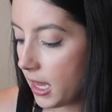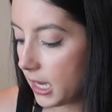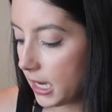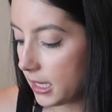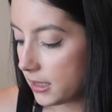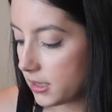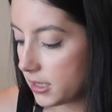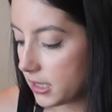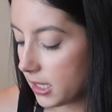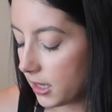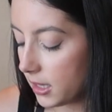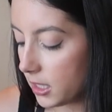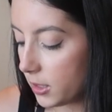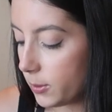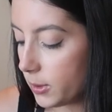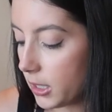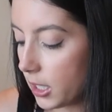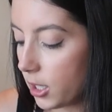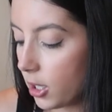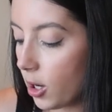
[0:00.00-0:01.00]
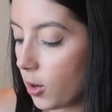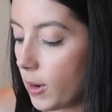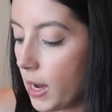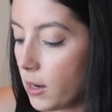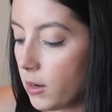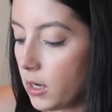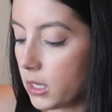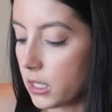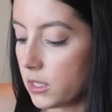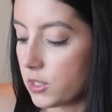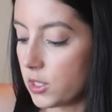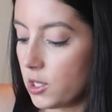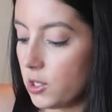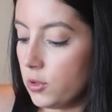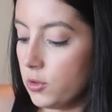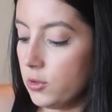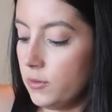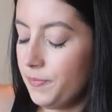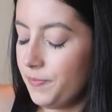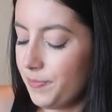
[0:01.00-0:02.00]
and Sully would like go out on his
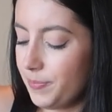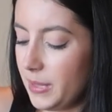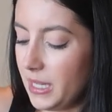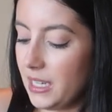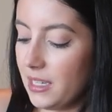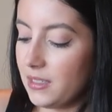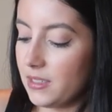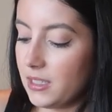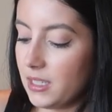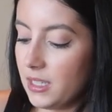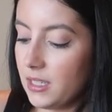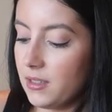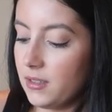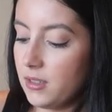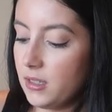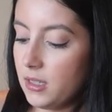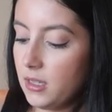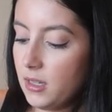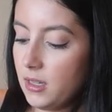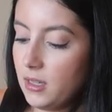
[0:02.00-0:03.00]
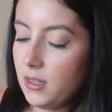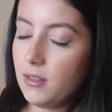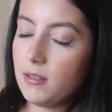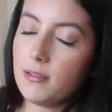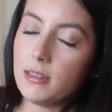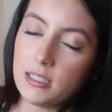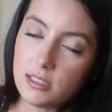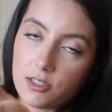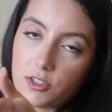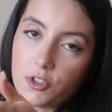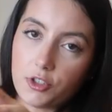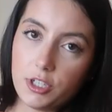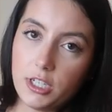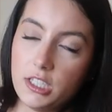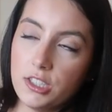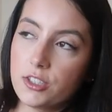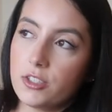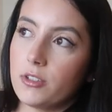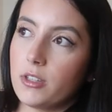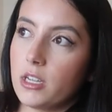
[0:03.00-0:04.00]
own because it it's a
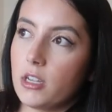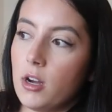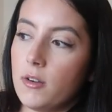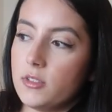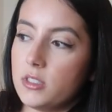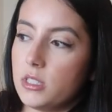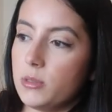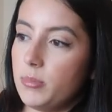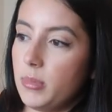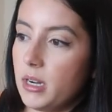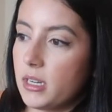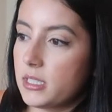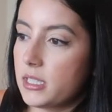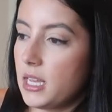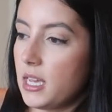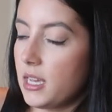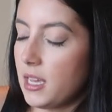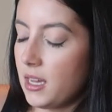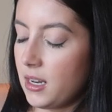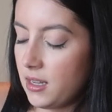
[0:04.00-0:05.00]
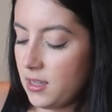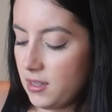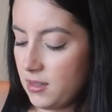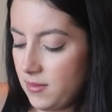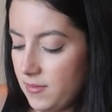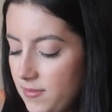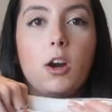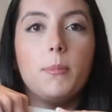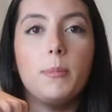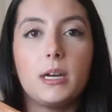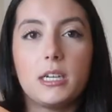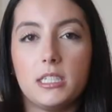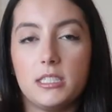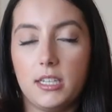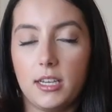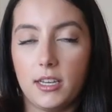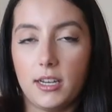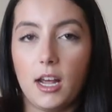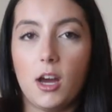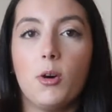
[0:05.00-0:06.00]
screen so like obviously bugs can't get in. I'm not gonna
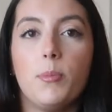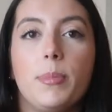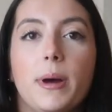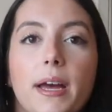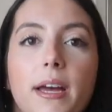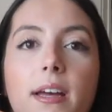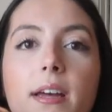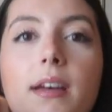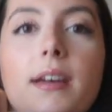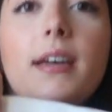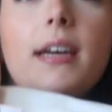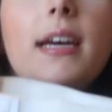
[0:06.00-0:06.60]
take it out but